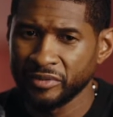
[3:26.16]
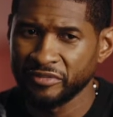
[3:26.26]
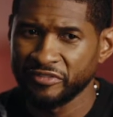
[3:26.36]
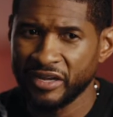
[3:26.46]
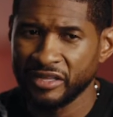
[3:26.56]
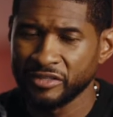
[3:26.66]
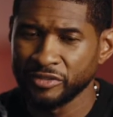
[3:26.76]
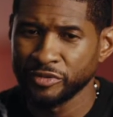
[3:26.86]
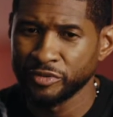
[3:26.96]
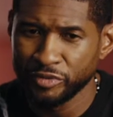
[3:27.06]
father
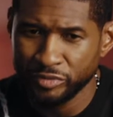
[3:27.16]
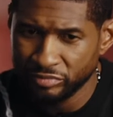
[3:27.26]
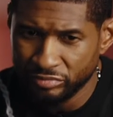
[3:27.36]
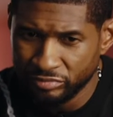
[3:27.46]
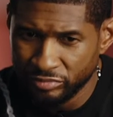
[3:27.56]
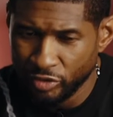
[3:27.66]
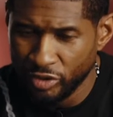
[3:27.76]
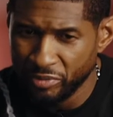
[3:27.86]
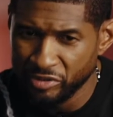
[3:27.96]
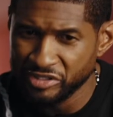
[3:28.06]
who, or a
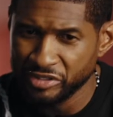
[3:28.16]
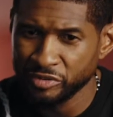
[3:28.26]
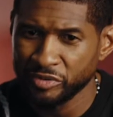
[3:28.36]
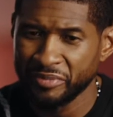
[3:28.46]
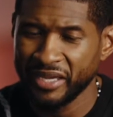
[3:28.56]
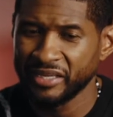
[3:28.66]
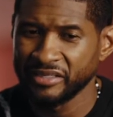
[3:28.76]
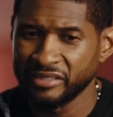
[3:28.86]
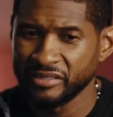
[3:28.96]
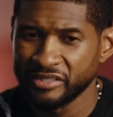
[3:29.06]
person who
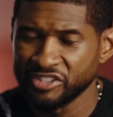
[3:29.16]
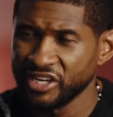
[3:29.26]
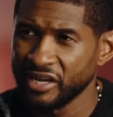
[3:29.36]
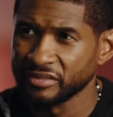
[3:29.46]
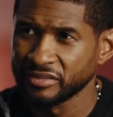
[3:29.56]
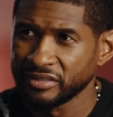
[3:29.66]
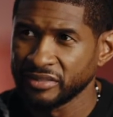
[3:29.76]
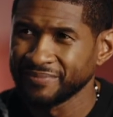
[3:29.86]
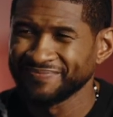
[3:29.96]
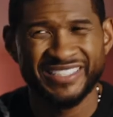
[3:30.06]
abandoned his child.
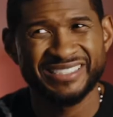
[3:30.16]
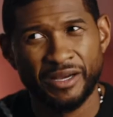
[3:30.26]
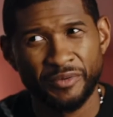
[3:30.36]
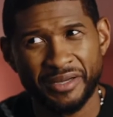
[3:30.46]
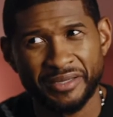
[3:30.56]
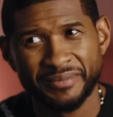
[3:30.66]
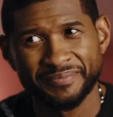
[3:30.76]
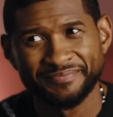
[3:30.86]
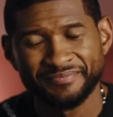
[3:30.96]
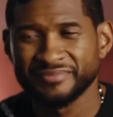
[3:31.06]
That's not who I am.
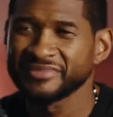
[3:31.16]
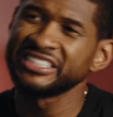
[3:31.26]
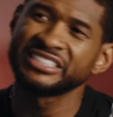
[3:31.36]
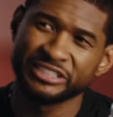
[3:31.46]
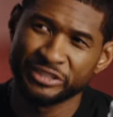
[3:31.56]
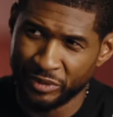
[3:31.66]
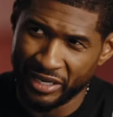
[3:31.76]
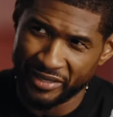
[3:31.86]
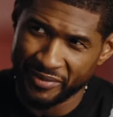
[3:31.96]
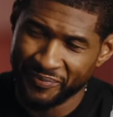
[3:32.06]
This is who I
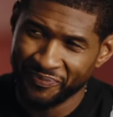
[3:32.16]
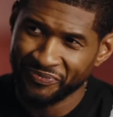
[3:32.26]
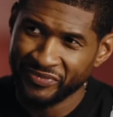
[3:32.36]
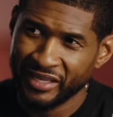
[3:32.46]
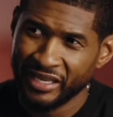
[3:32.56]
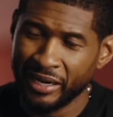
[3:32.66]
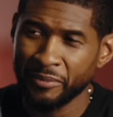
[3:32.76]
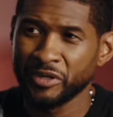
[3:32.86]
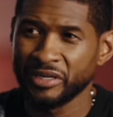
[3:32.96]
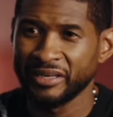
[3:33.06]
am. And I'm
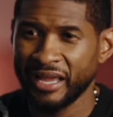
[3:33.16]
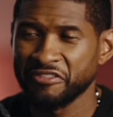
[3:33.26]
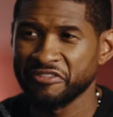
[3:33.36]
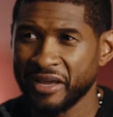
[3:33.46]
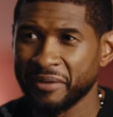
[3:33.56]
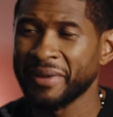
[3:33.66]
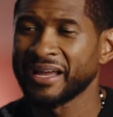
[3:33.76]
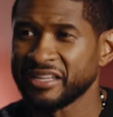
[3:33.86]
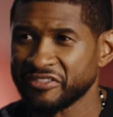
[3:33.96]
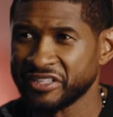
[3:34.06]
gonna now find my
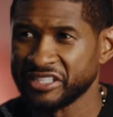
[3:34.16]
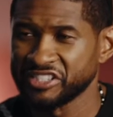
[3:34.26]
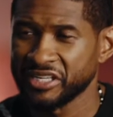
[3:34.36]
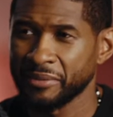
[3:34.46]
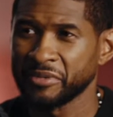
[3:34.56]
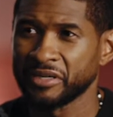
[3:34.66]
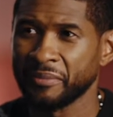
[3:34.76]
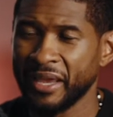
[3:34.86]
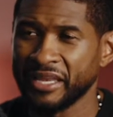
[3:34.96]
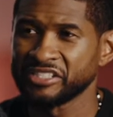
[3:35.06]
definition. I'm gonna
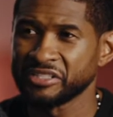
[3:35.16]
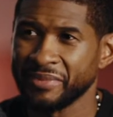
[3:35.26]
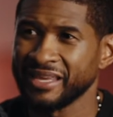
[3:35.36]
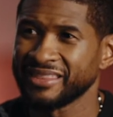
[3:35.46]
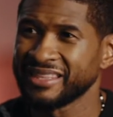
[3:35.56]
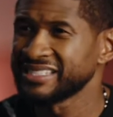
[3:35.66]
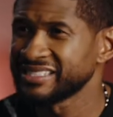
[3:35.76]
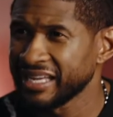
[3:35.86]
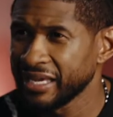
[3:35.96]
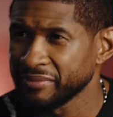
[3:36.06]
manage to make this
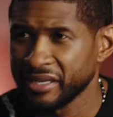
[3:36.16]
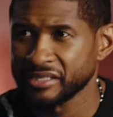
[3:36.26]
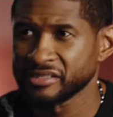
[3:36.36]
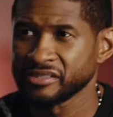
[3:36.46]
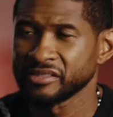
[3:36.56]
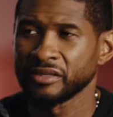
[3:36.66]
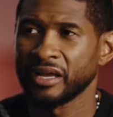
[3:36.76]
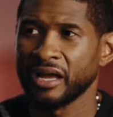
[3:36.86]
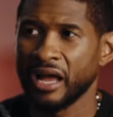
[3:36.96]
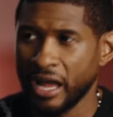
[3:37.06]
name that is
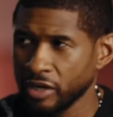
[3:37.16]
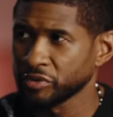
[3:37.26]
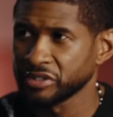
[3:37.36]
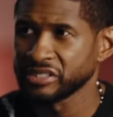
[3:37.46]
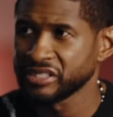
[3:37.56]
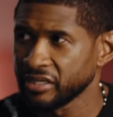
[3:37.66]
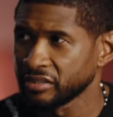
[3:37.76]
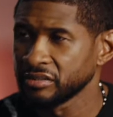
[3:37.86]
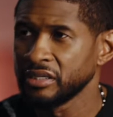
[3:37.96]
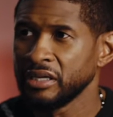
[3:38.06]
awkward as
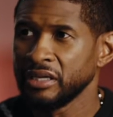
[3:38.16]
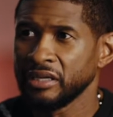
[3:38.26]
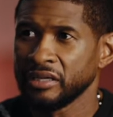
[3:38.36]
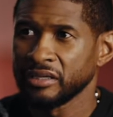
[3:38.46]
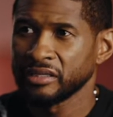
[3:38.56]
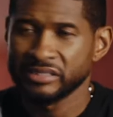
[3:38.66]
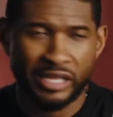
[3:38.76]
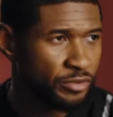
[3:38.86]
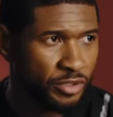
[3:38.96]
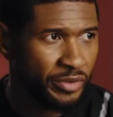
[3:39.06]
hell, because I
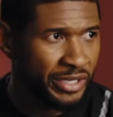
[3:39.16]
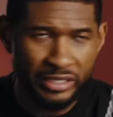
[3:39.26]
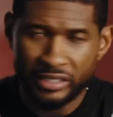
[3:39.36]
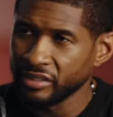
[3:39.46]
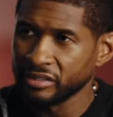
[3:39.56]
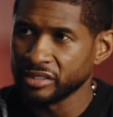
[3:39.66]
don't know any other